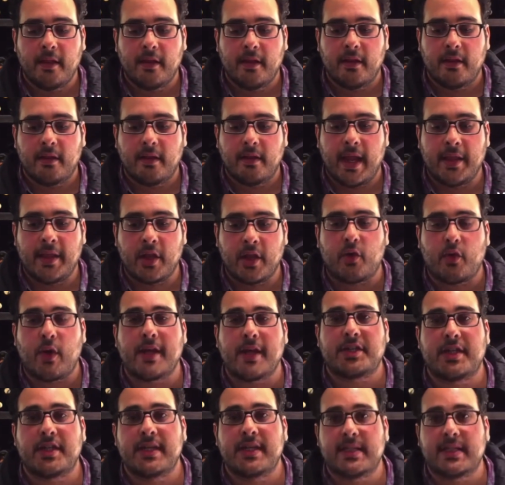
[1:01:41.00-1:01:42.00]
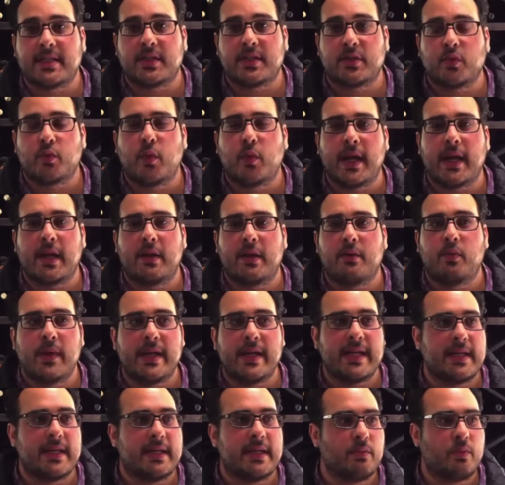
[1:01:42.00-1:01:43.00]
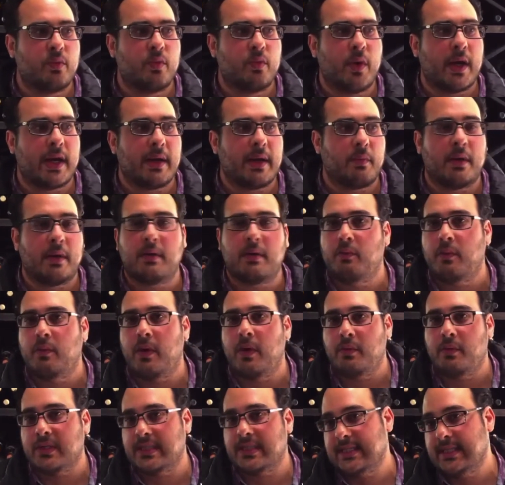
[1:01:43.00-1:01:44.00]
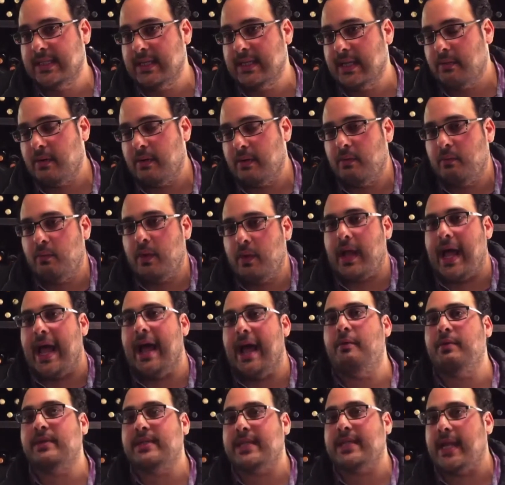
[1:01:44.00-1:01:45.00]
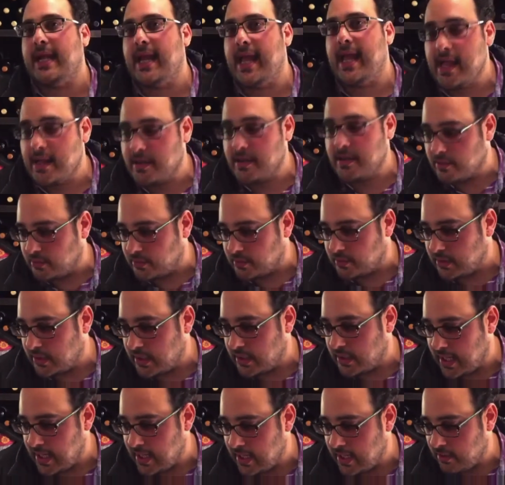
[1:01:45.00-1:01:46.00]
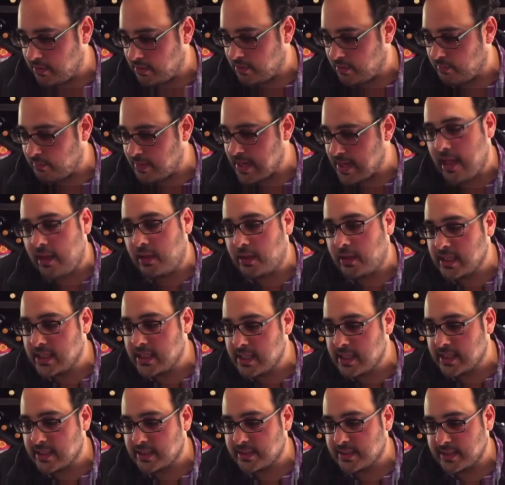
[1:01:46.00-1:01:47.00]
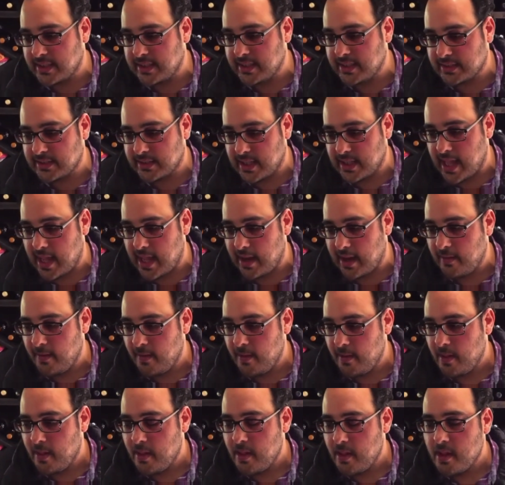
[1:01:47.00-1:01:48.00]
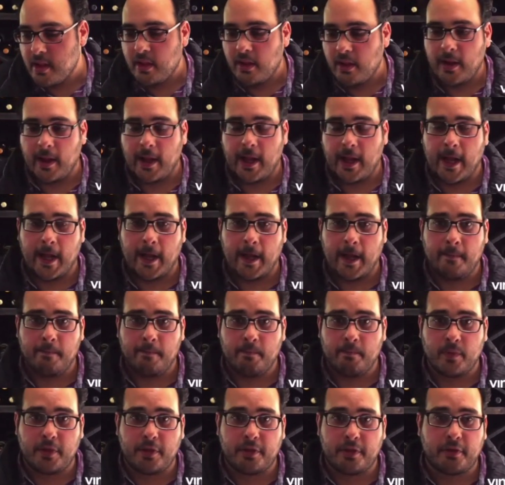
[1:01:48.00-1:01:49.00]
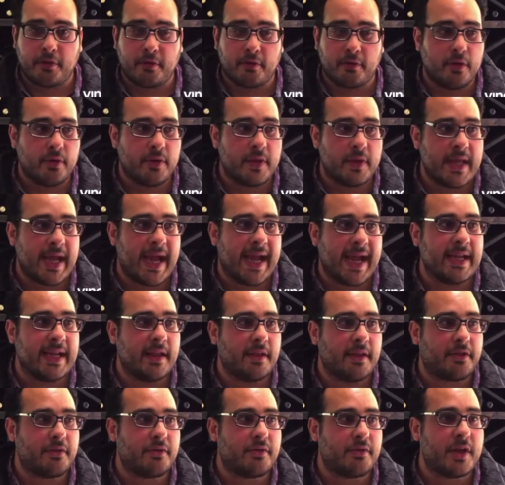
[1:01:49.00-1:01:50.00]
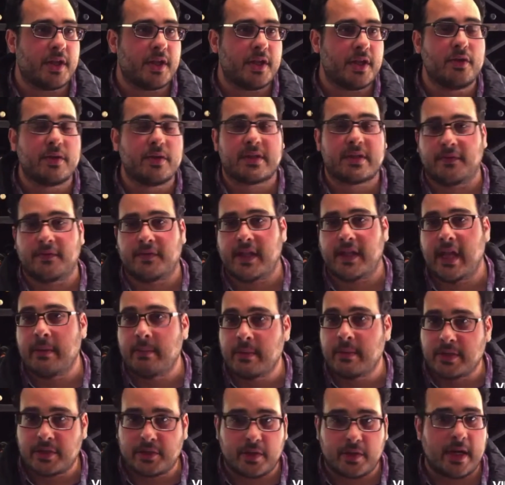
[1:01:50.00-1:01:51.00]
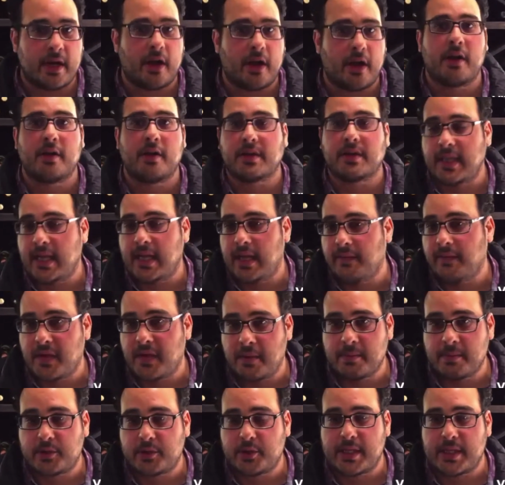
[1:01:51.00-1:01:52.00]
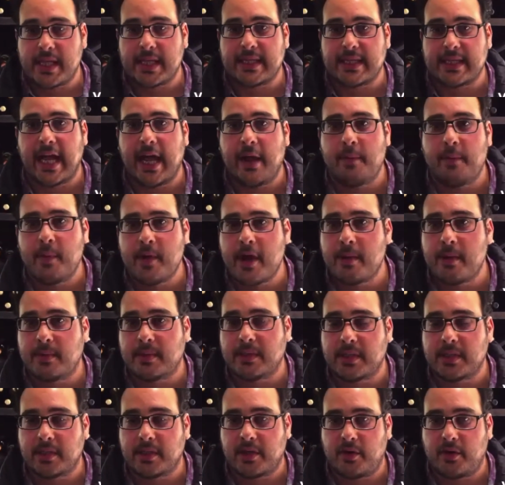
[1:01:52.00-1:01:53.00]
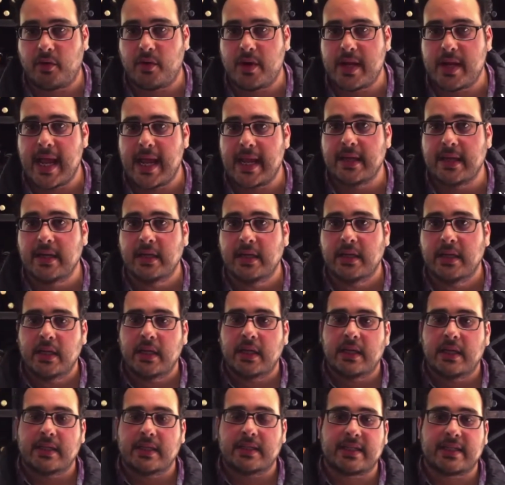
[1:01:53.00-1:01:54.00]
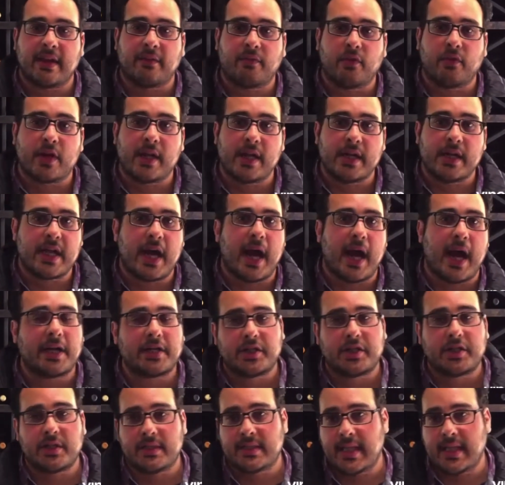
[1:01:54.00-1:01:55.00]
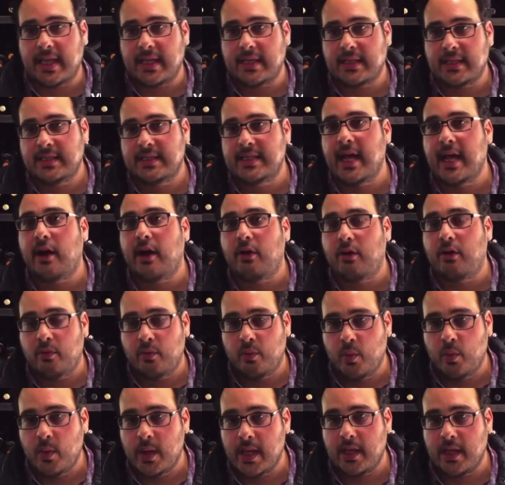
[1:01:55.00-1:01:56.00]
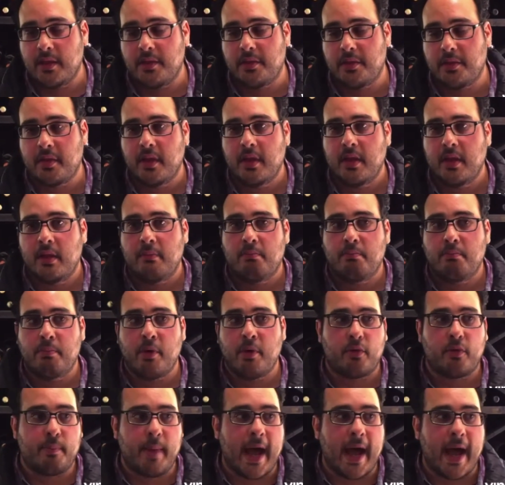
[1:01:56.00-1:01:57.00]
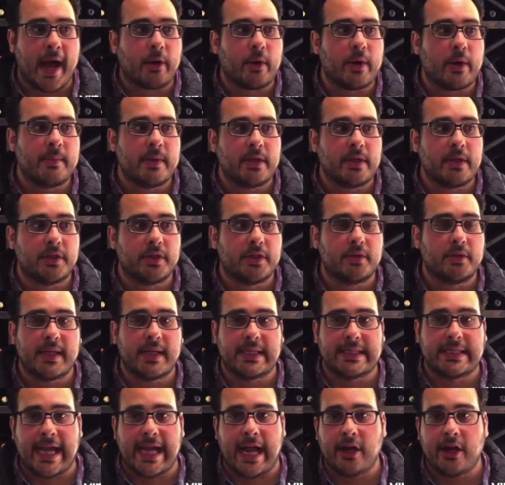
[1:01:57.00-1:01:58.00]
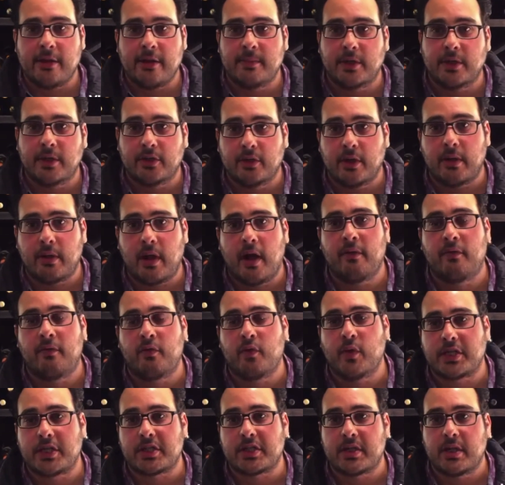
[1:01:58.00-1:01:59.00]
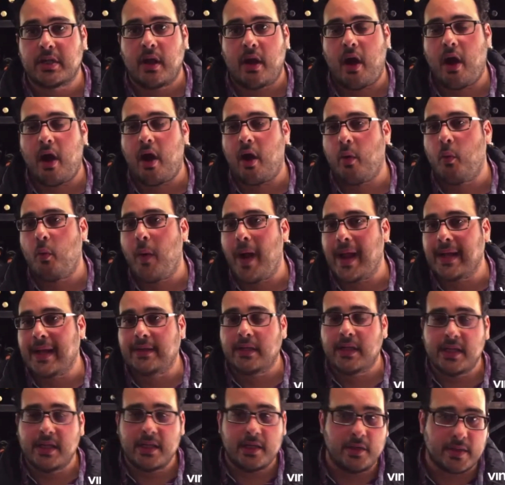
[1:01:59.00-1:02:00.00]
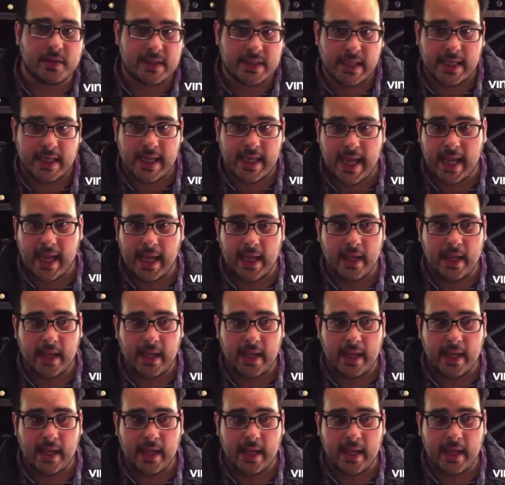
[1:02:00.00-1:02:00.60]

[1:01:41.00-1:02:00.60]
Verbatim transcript: and the question is, is what did we, what, what, what was, what, how was that handled? And the reality is, is that uh, through the through the use of chemistry and our understanding of chemistry at that time, we were able to create several concoctions that dealt with both powdery mildew and downy mildew, of which are widely used today